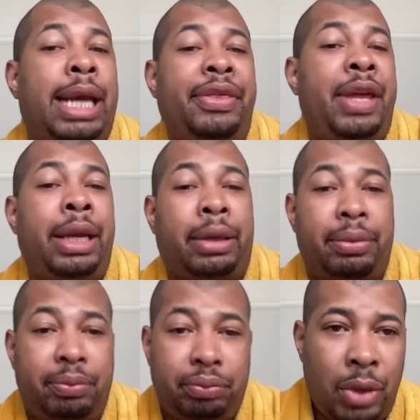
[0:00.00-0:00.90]
I think.
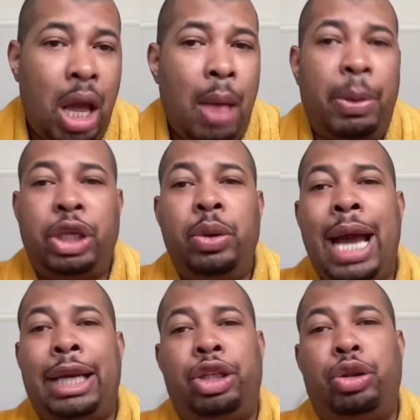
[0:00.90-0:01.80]
But you
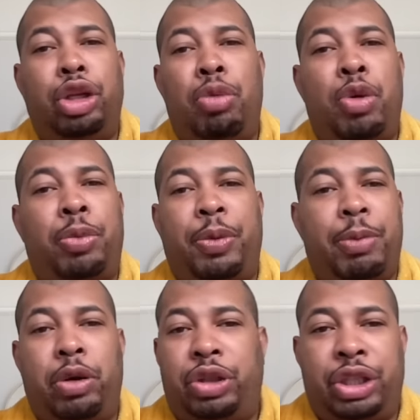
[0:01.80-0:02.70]
got to do a little more
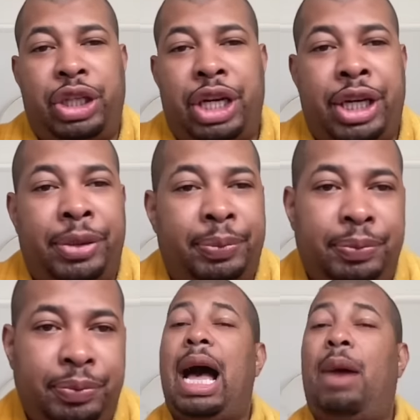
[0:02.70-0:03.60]
promotion, hon.
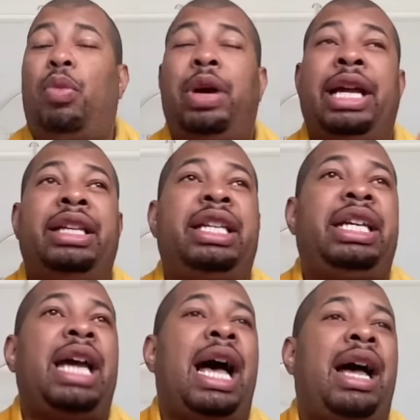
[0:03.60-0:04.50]

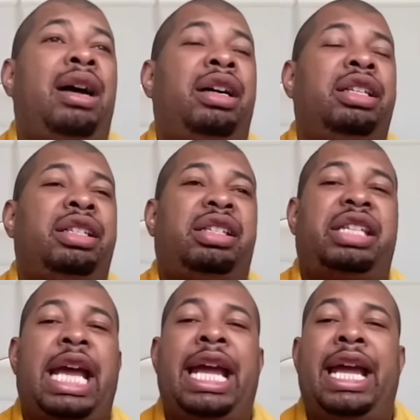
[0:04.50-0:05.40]
Wendy, I
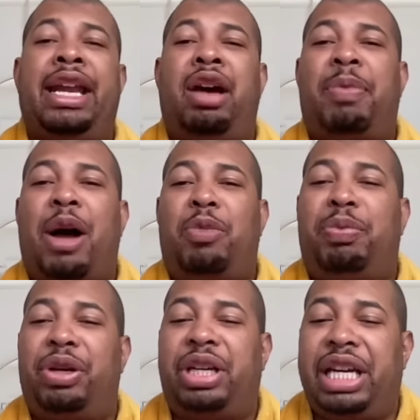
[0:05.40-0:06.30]
understand about
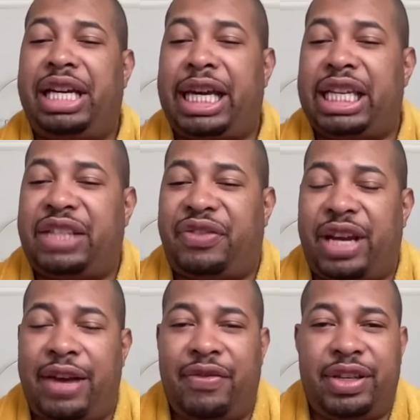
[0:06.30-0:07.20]
booking guests for
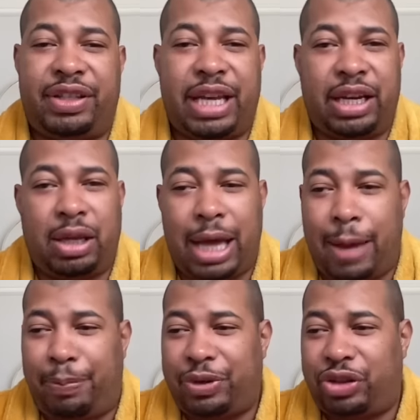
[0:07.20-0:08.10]
every single
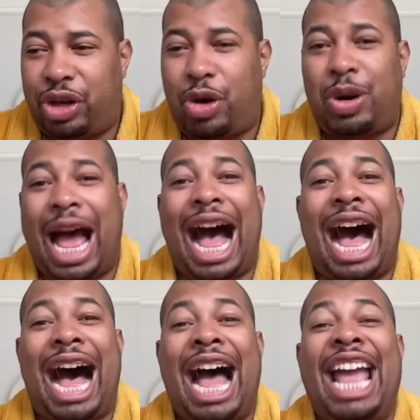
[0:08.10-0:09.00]
episode.
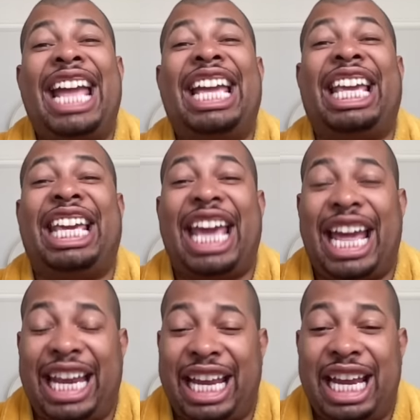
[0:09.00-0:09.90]
I
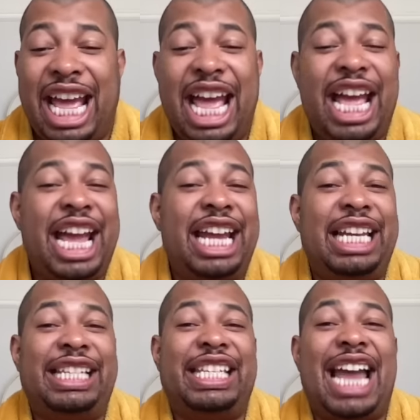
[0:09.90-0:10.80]
get it. It
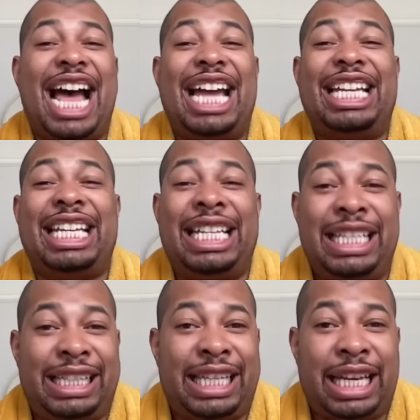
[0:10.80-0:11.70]
is not
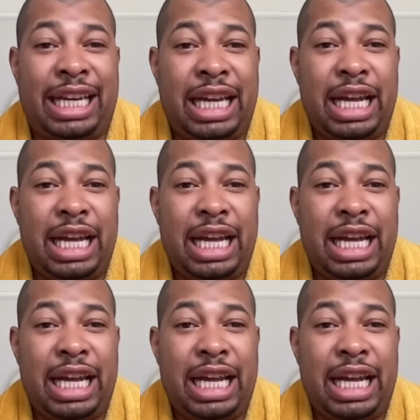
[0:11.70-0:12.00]
easy.